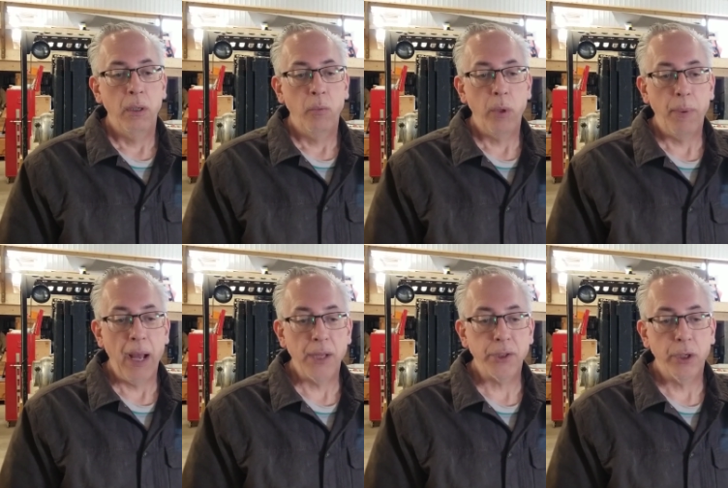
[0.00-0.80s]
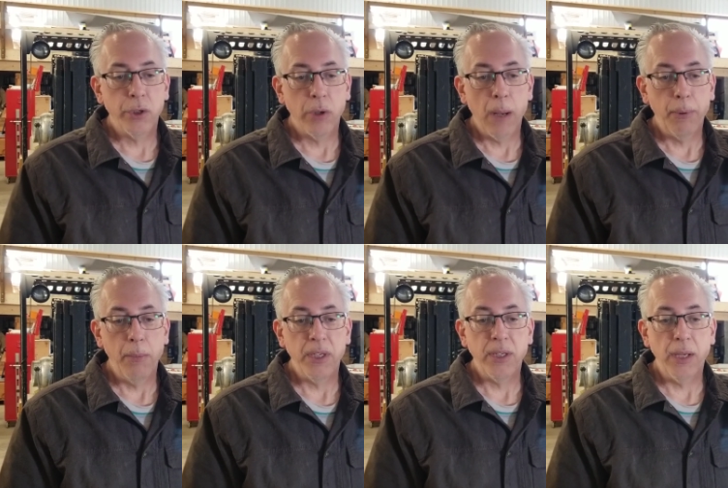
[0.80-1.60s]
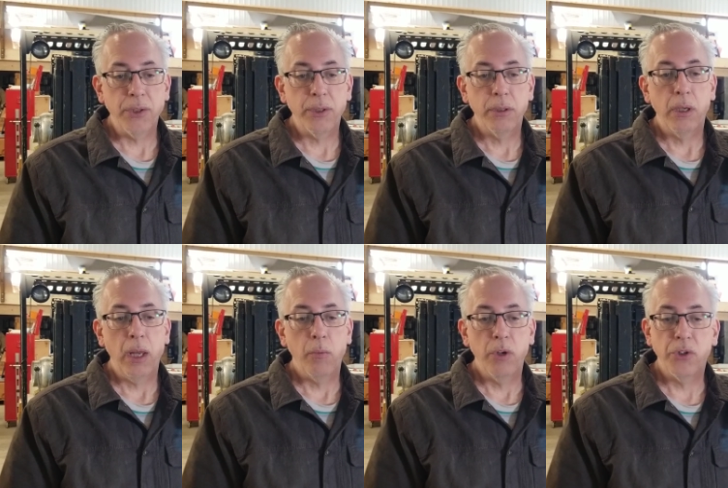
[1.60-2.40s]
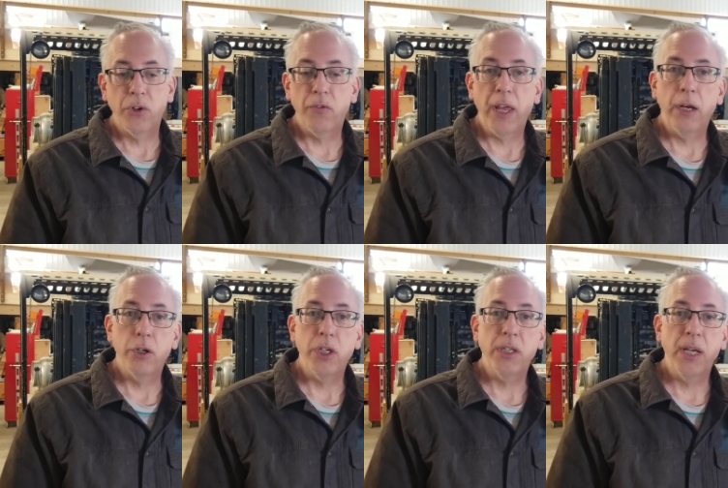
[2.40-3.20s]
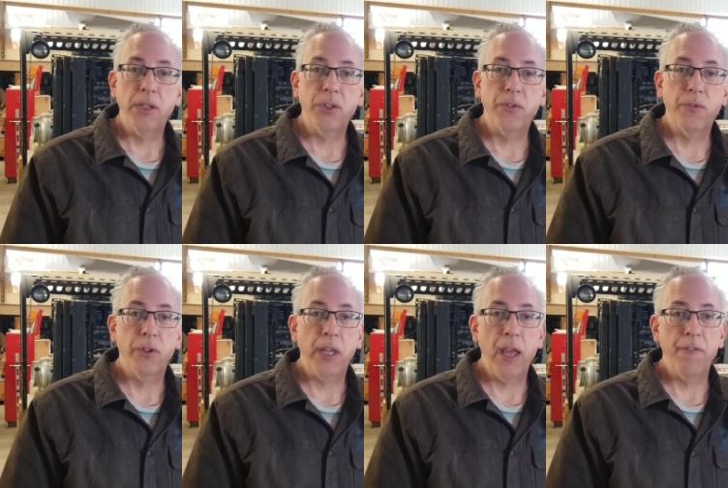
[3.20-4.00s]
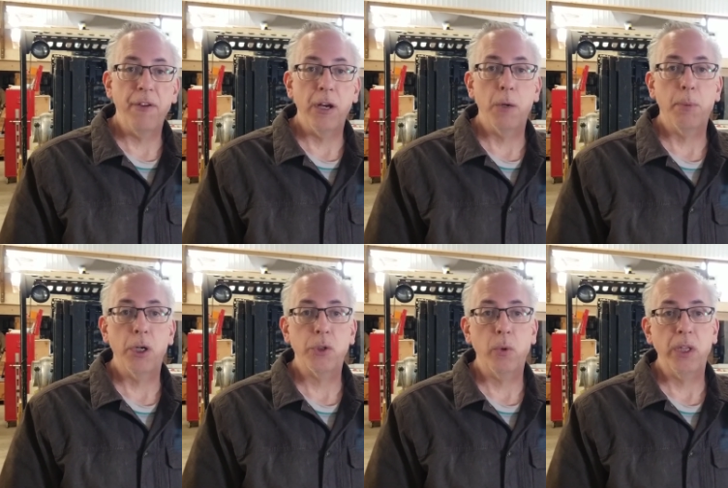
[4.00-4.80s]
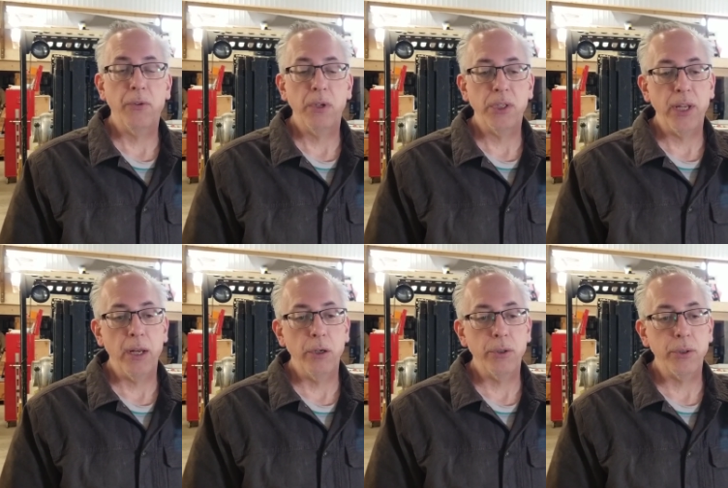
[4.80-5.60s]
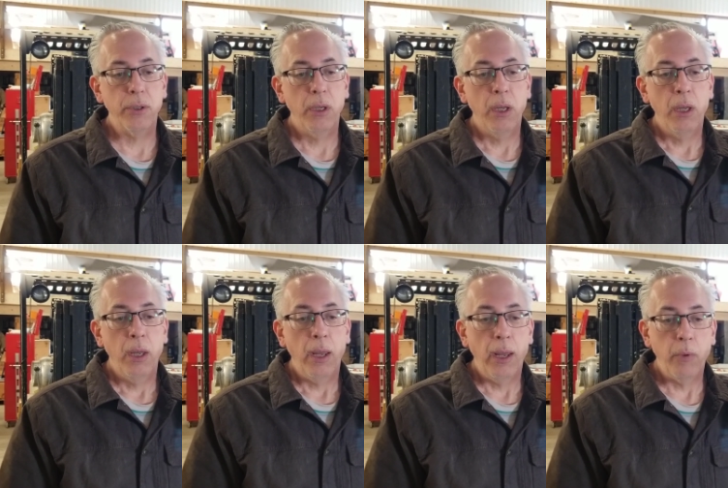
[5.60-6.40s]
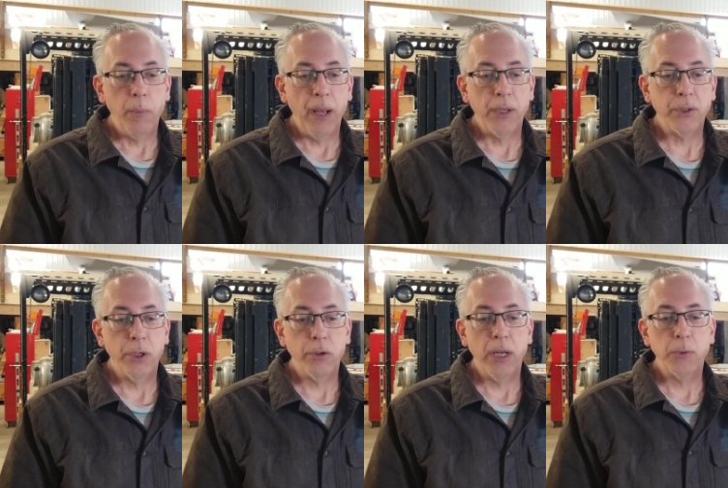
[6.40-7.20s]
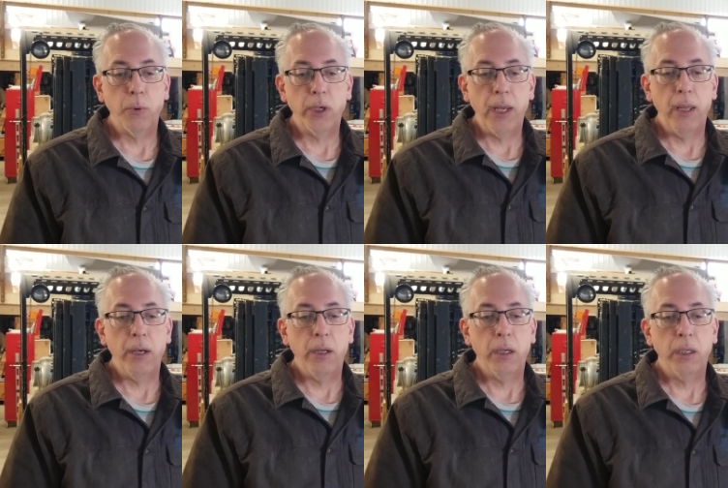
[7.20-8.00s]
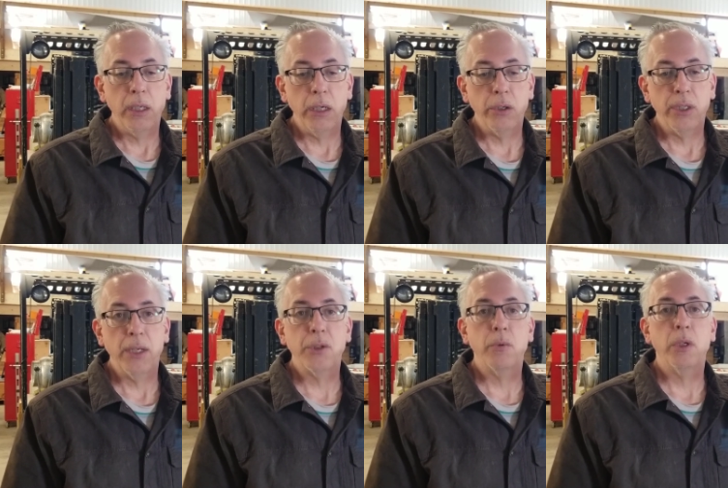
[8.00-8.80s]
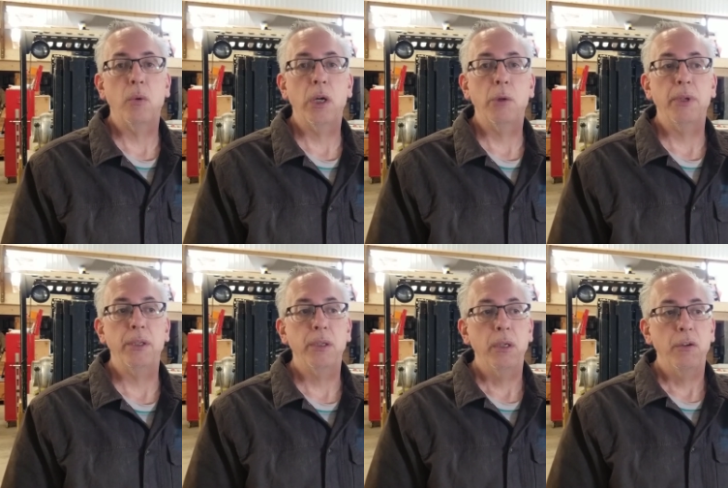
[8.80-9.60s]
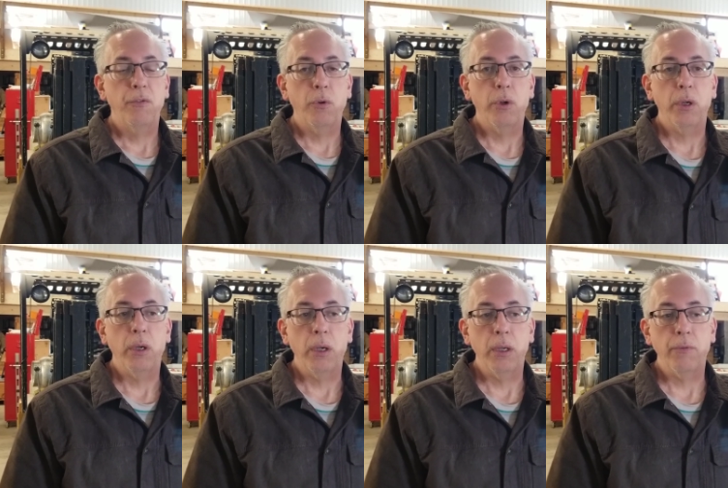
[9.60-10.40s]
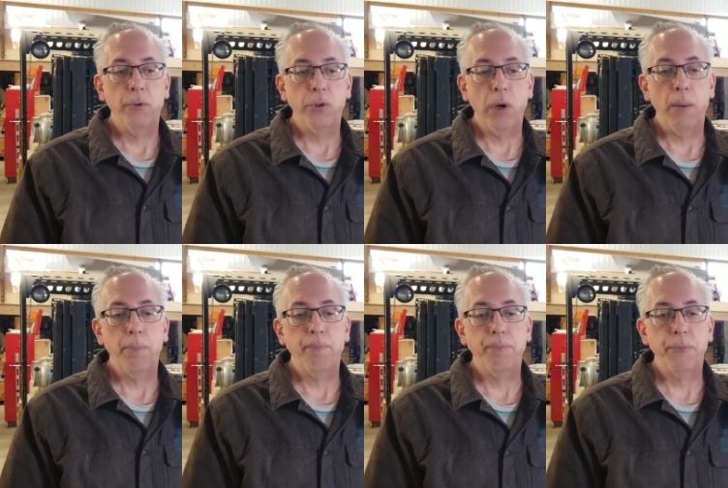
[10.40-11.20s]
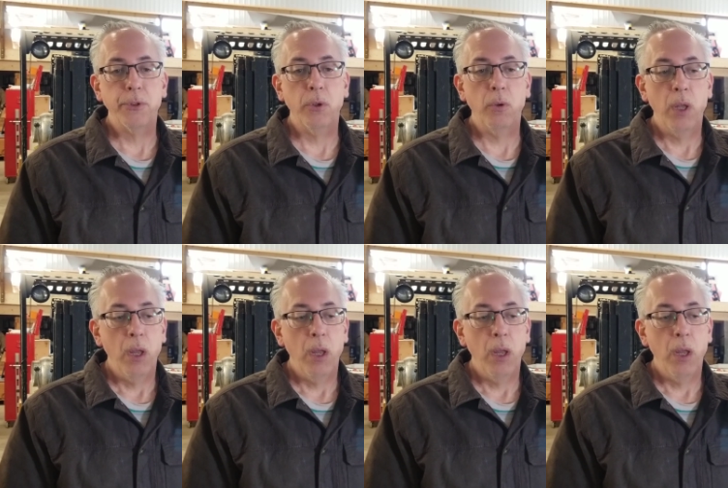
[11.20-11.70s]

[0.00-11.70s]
We passed our drop limit test and reserve energy tests for the FAR Part 23 standards, and we passed our Transport Canada gear test requirement for drop. So